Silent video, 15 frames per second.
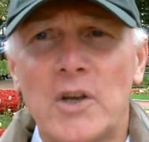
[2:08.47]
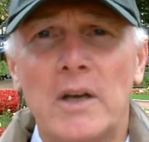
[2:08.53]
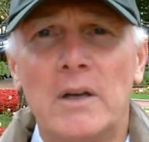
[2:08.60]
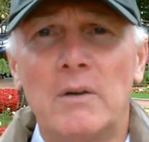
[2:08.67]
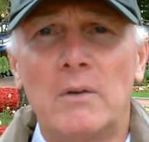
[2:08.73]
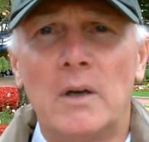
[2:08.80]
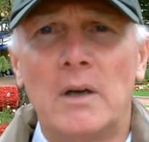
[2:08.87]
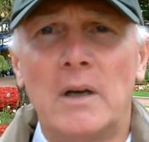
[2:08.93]

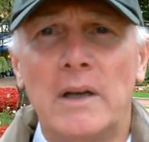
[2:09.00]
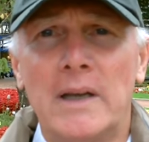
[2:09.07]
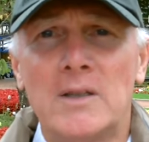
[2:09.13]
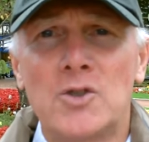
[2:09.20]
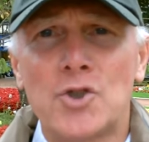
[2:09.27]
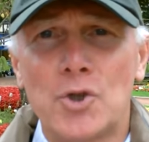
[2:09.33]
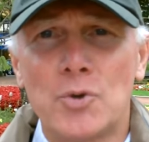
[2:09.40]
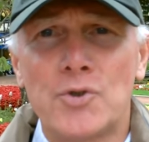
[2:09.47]
in
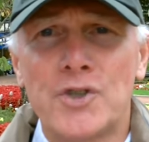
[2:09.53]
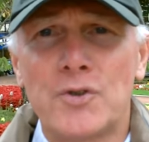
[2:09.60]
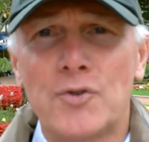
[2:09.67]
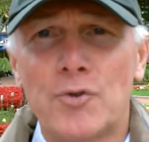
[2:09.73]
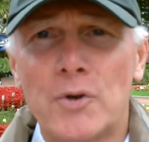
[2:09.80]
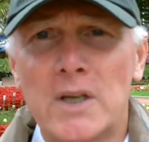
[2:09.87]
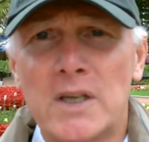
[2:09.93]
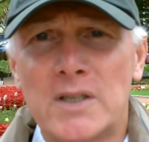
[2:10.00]
twos and
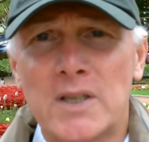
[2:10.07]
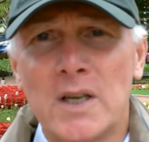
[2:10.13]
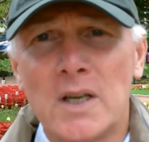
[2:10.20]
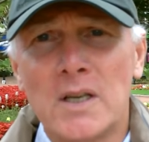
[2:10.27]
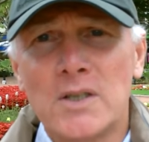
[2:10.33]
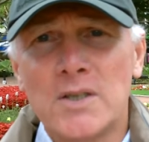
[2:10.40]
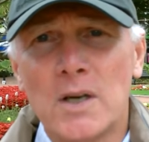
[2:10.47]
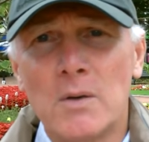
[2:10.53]
threes.
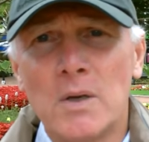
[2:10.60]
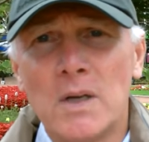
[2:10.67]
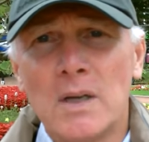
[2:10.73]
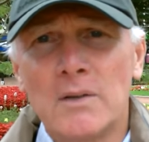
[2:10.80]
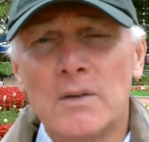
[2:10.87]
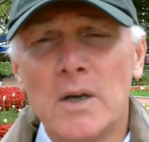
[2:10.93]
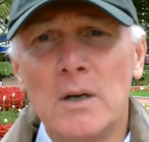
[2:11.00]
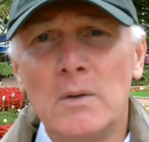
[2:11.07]
So,
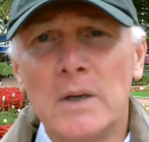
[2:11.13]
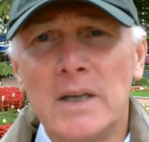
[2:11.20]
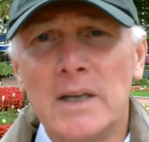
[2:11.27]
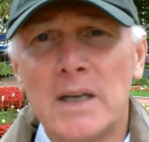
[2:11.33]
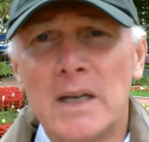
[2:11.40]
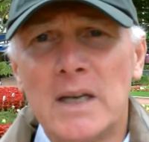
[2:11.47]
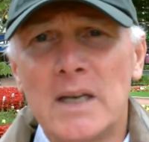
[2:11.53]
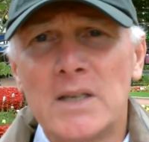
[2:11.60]
though
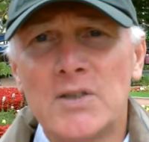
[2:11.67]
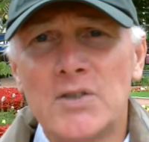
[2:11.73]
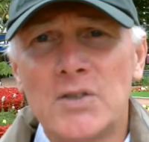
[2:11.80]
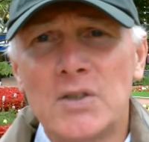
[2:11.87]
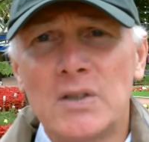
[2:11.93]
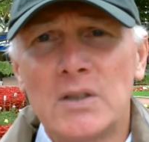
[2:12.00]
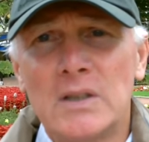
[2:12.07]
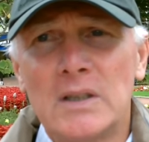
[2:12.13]
it is
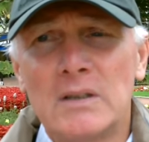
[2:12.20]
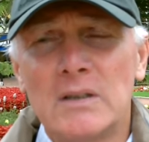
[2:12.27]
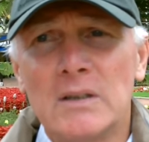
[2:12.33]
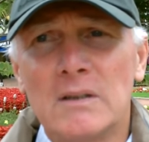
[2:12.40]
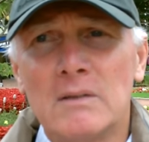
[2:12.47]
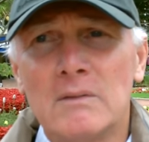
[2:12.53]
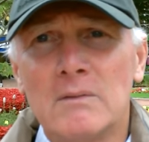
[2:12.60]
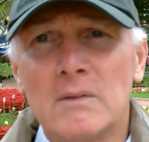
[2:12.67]

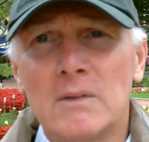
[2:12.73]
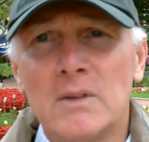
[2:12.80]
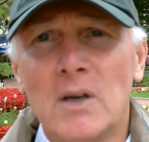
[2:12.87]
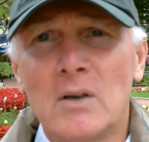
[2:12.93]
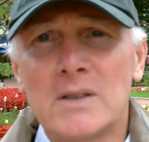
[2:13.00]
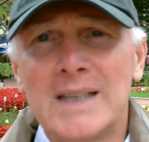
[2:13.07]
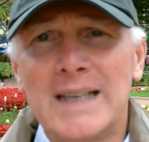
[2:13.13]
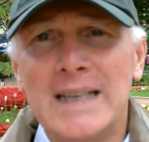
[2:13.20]

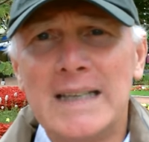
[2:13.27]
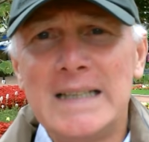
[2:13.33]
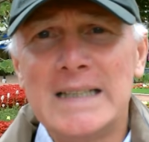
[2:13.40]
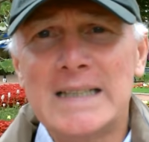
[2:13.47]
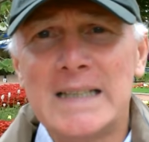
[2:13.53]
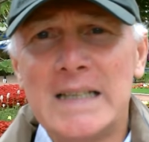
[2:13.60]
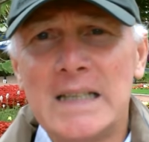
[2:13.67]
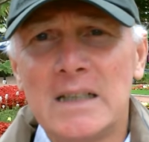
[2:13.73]
not
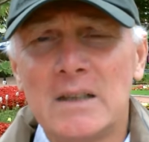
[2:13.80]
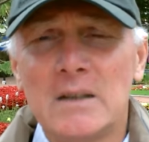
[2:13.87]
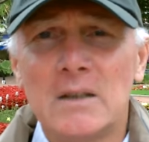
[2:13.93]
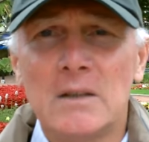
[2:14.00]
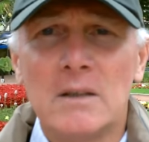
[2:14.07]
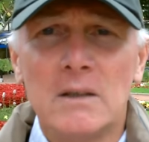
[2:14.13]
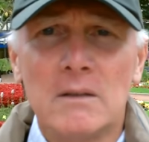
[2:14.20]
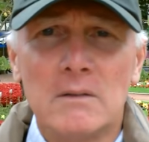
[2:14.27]
easy,
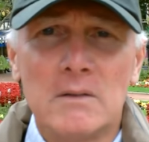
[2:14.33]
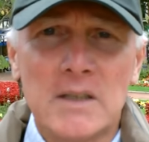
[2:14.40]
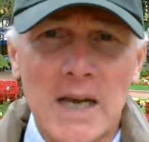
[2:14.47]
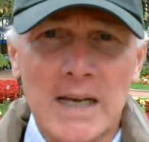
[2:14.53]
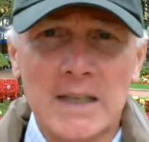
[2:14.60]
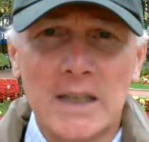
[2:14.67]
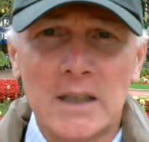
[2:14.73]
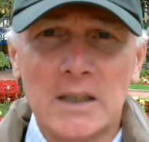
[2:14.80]

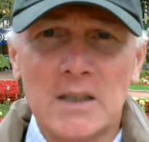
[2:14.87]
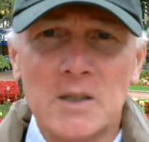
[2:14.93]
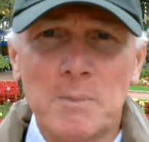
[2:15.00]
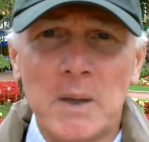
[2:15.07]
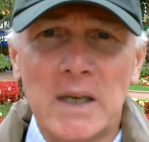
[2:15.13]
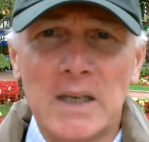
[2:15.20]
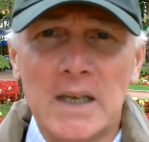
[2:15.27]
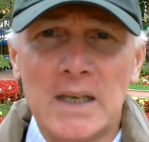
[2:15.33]
technically
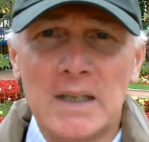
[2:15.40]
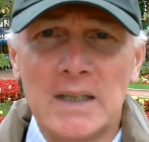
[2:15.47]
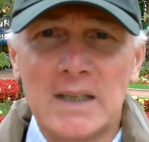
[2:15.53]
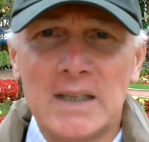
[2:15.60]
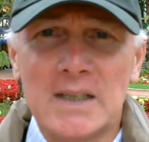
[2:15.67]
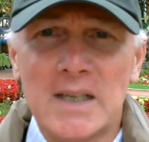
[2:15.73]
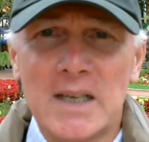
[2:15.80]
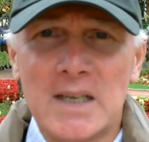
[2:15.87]
speaking,
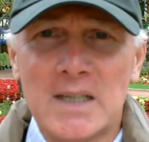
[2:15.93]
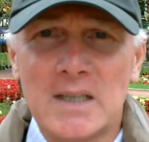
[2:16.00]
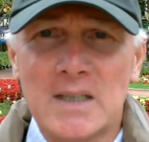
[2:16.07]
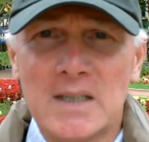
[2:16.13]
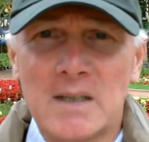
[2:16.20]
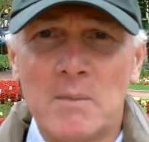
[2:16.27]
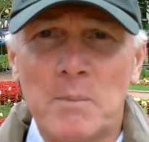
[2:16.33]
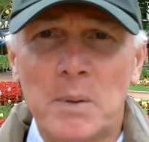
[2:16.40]
it is
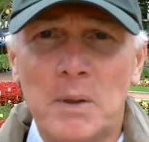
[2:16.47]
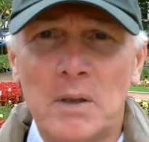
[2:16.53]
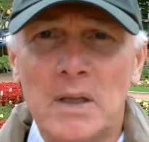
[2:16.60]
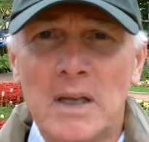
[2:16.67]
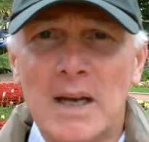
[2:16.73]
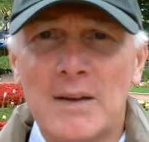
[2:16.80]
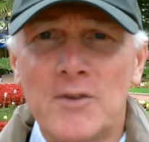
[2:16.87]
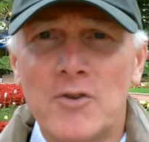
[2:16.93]
simple
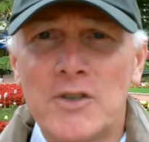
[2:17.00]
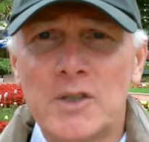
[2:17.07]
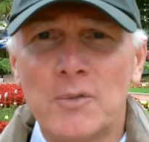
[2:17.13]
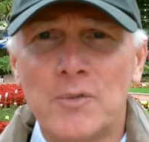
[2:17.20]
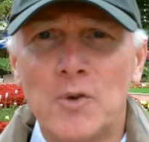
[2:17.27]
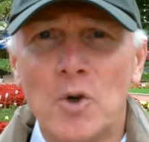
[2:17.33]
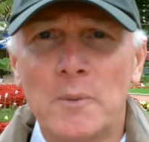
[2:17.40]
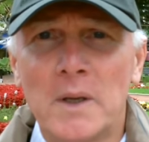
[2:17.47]
and there is a
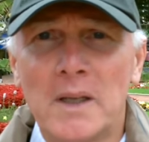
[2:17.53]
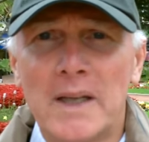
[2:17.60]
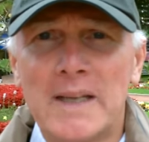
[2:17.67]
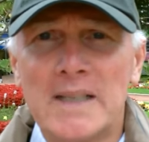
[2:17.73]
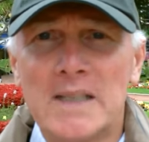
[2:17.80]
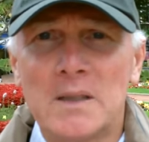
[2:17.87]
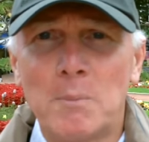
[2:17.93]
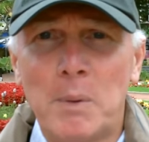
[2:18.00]

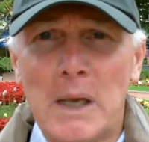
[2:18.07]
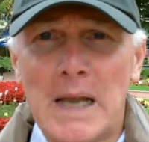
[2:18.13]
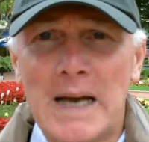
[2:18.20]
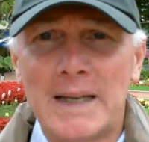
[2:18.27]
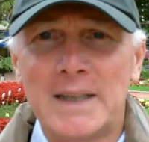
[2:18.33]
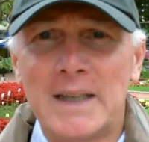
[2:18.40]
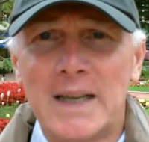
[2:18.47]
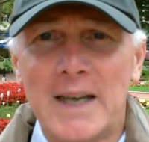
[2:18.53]
formulated
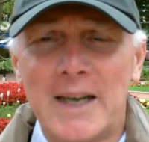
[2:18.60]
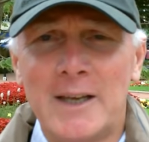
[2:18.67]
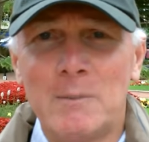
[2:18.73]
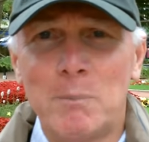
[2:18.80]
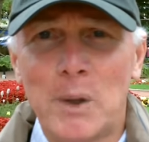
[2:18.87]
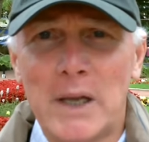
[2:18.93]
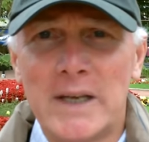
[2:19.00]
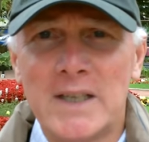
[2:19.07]
plan
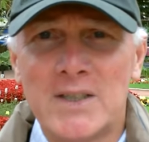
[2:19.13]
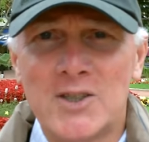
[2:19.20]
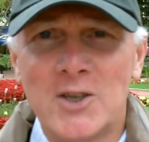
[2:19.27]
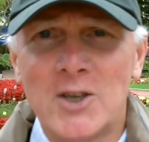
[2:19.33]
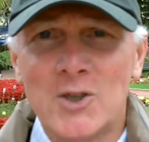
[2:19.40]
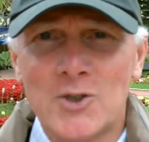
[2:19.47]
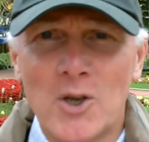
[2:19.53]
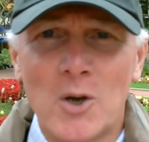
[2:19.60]
in place.
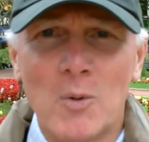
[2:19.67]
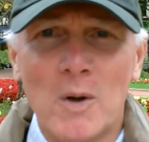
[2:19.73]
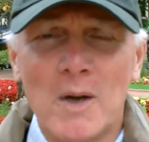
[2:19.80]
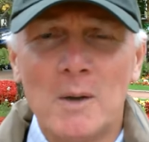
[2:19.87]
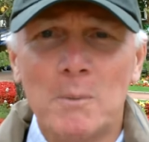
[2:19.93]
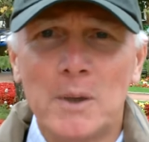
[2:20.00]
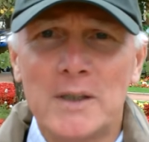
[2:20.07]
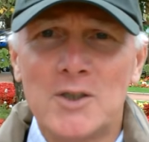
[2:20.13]
So,
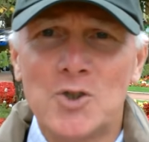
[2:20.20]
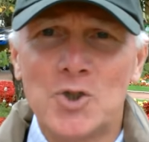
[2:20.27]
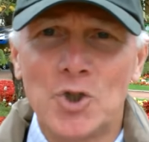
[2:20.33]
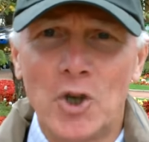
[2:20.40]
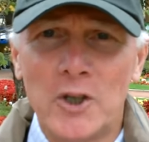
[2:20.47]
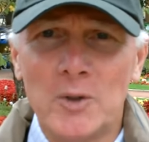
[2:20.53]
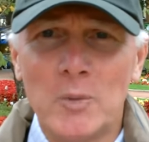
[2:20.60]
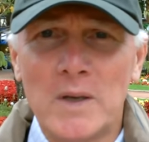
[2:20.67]
please
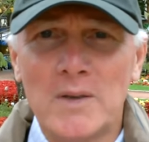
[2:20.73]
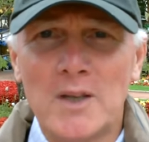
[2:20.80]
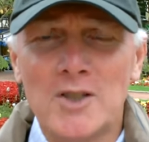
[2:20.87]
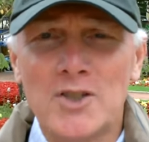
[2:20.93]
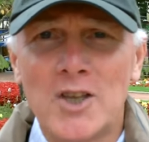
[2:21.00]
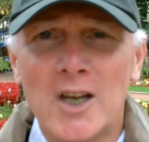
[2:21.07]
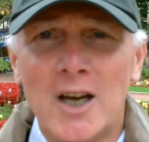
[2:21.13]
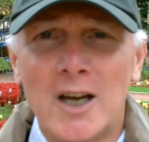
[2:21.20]
join with
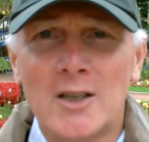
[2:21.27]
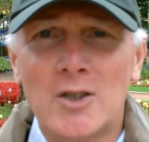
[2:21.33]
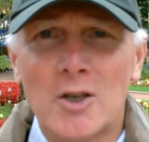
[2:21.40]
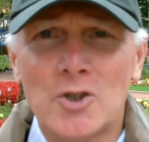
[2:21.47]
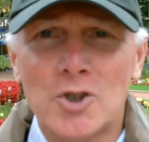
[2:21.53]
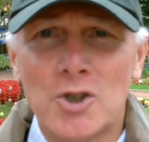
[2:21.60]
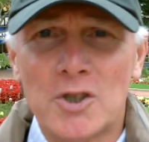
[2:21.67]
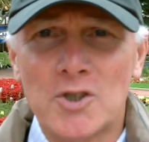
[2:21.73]
us and
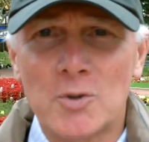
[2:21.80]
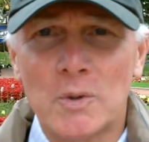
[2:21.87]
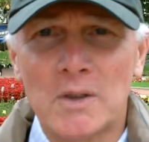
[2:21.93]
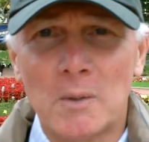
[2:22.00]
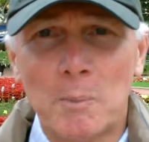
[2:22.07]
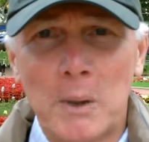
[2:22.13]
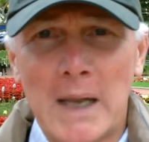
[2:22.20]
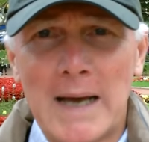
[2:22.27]
trust
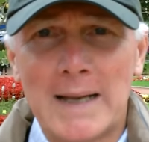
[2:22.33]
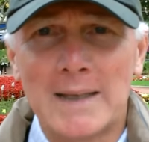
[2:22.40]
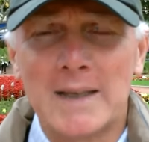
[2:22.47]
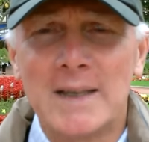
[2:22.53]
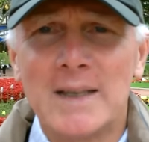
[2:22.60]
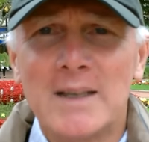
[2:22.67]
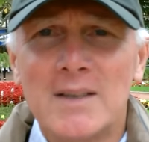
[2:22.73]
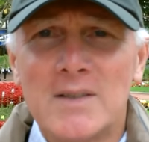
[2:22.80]
with the plan.
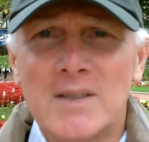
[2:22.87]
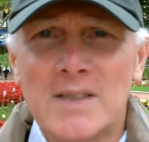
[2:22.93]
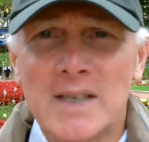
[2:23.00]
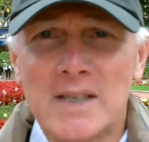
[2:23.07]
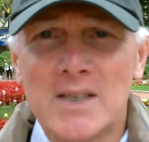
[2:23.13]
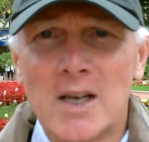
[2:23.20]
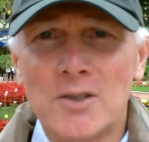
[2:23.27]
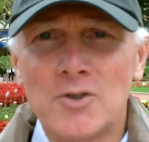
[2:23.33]
The
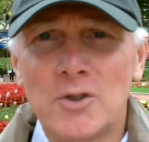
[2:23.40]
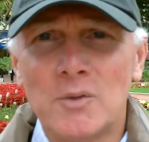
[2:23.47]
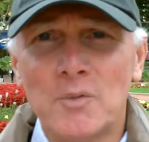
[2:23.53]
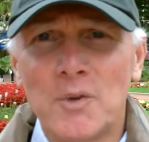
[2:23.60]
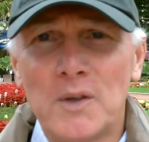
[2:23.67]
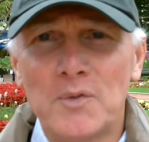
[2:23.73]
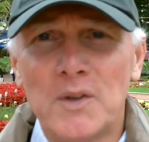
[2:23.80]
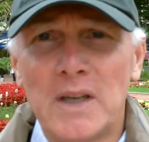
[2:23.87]

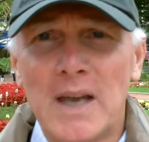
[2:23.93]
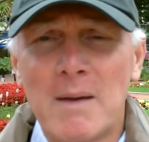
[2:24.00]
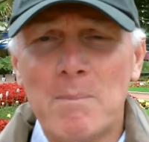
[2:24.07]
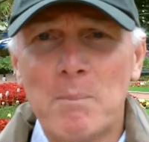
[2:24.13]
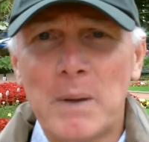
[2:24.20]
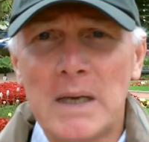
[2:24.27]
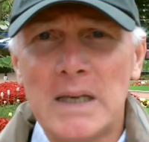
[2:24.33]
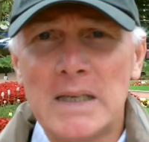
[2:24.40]
650
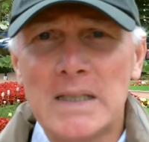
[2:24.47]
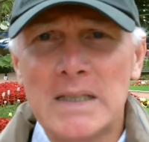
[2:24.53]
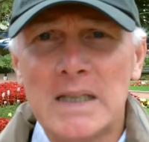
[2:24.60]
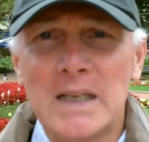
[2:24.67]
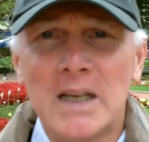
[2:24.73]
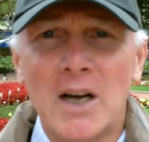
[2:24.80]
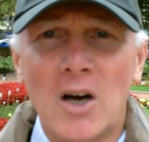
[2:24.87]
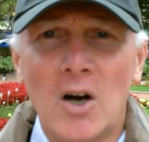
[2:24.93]
MPs
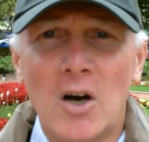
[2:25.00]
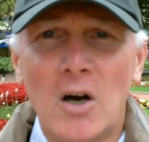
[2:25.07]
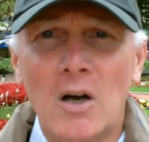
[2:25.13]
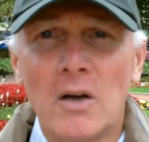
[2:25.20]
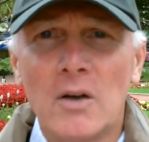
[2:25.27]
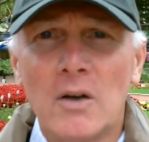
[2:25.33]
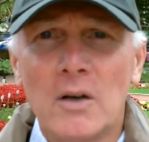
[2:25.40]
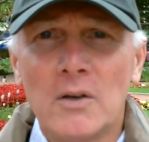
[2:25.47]
are
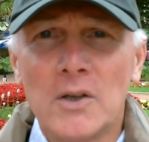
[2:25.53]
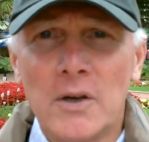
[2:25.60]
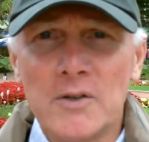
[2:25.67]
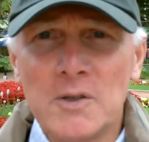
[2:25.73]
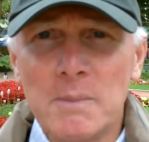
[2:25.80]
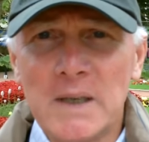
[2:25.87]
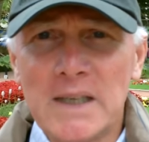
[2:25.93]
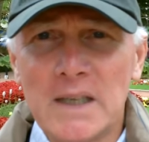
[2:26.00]

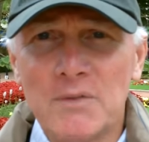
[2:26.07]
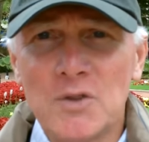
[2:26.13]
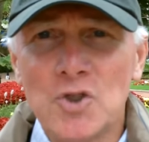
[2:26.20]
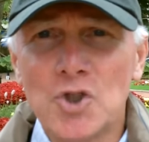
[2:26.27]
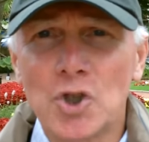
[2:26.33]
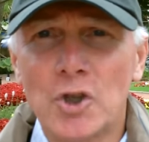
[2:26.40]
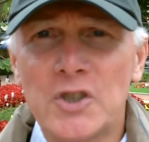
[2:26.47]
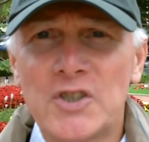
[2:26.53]
going to be given
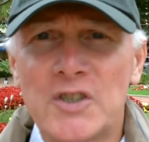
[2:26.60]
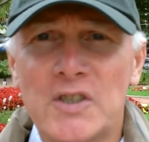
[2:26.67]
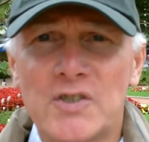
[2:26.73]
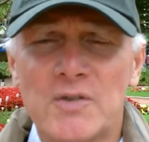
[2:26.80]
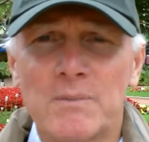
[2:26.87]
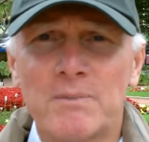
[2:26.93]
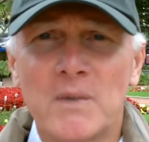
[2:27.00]
choices.